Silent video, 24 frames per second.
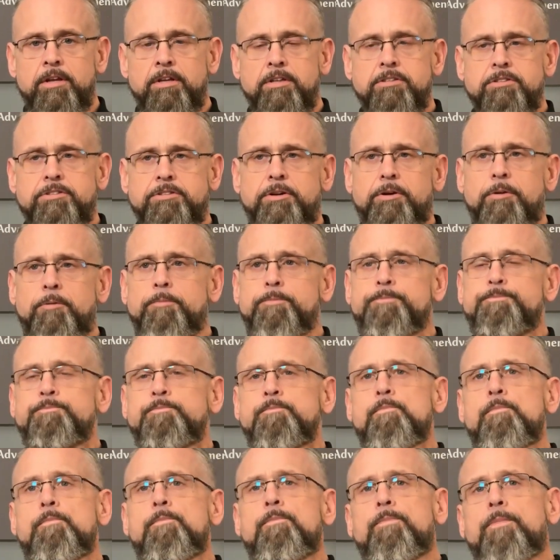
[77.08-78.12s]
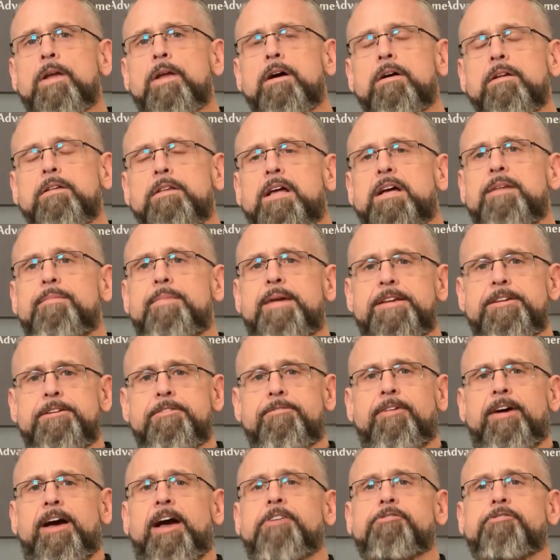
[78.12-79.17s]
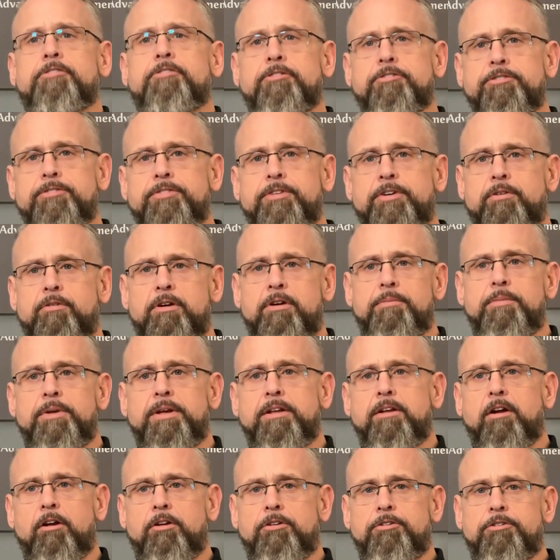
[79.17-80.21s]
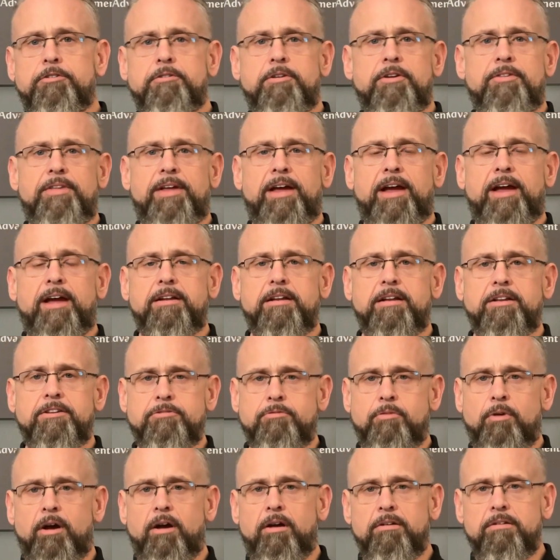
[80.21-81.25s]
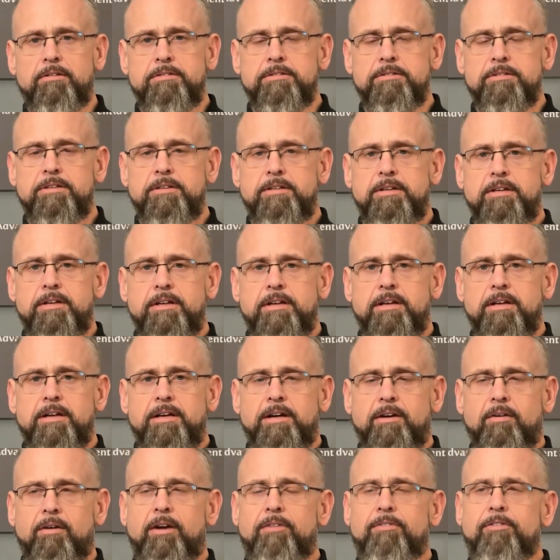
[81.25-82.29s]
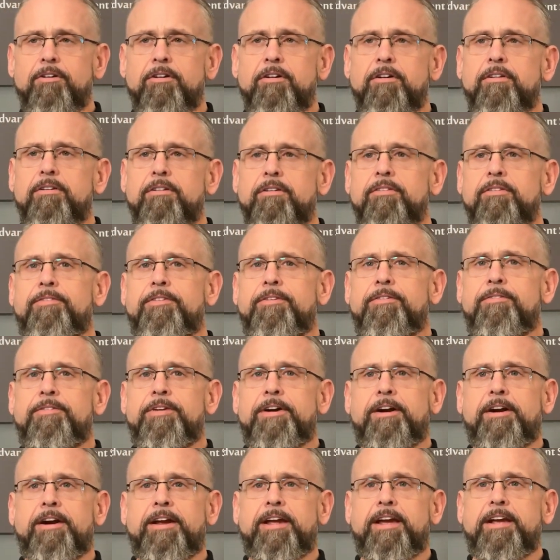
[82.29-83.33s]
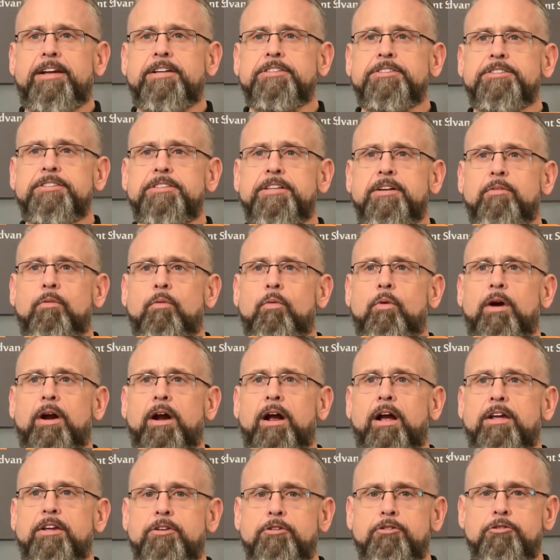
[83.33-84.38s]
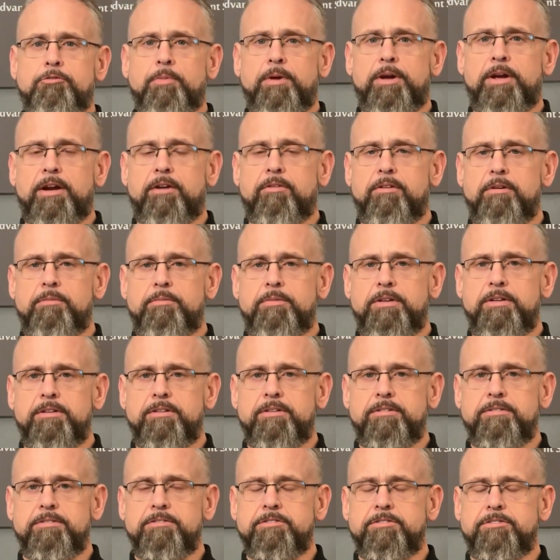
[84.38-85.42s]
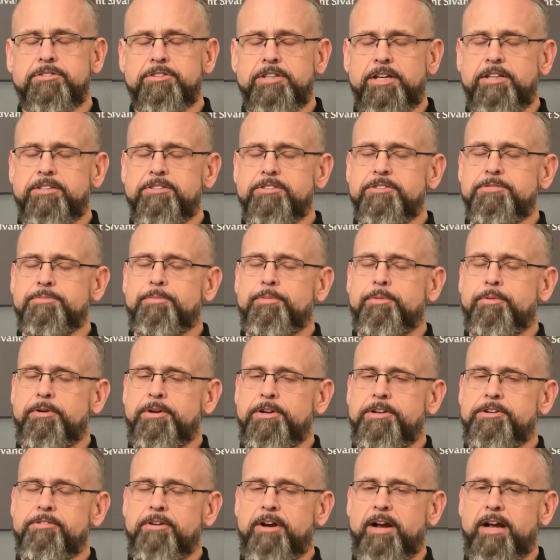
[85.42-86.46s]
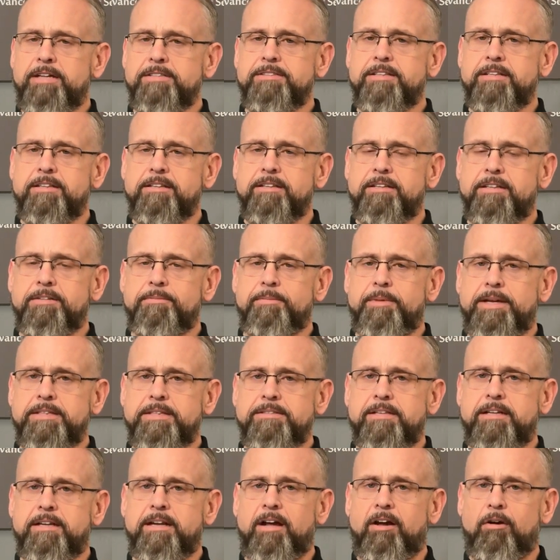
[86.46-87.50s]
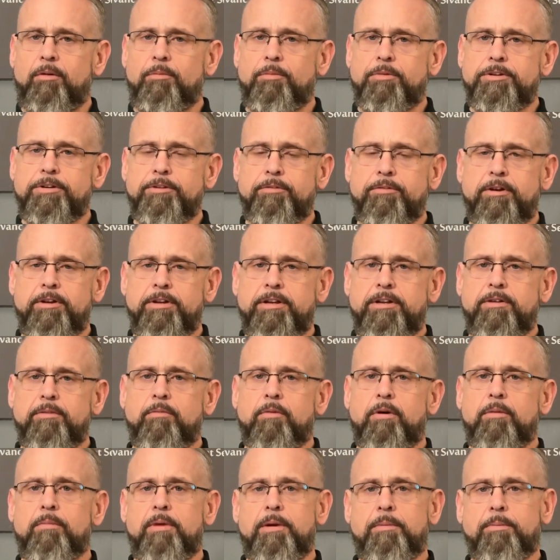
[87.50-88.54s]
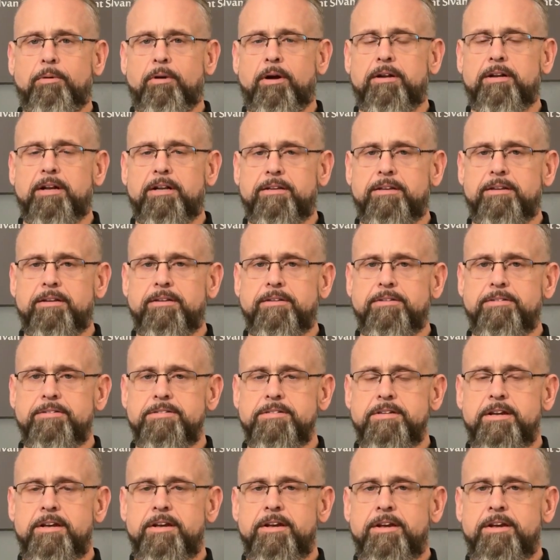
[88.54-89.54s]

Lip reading: So a lot of manufacturers of equipment are doing that as well. However, the variation in where I use my equipment changes pretty drastically based on how I'm going to run it, what my product is.